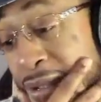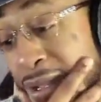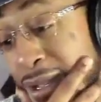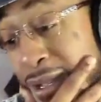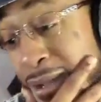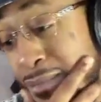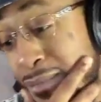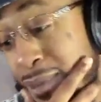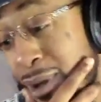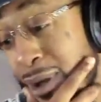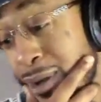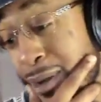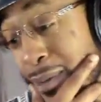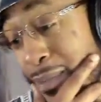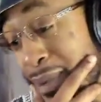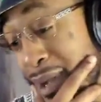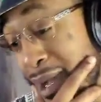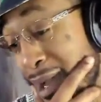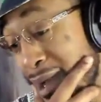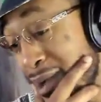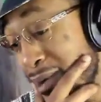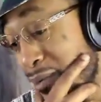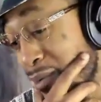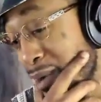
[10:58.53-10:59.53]
Bro could be
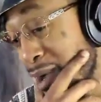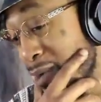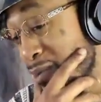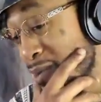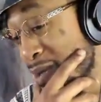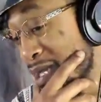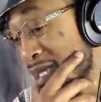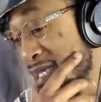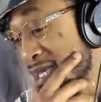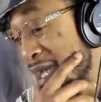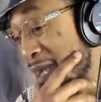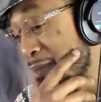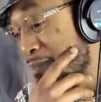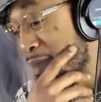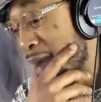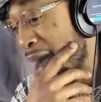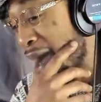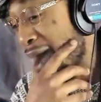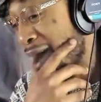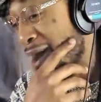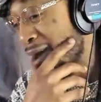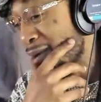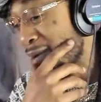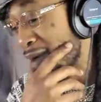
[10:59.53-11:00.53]
in the ring with Jake
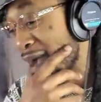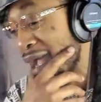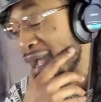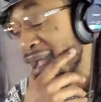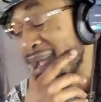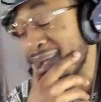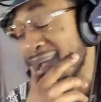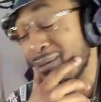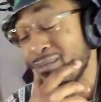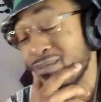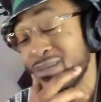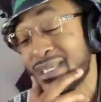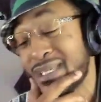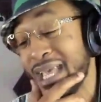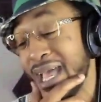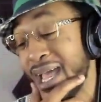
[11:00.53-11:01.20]
Paul, man.